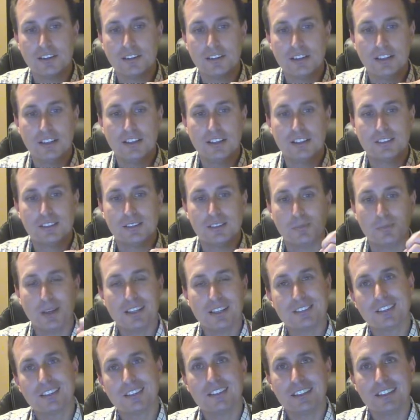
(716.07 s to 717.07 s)
to
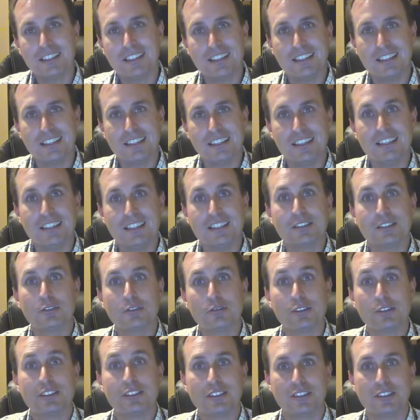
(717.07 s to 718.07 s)
basically increase
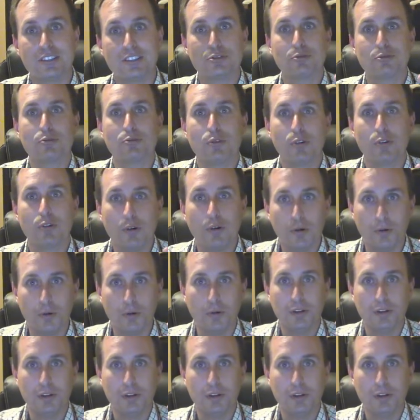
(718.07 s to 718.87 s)
control,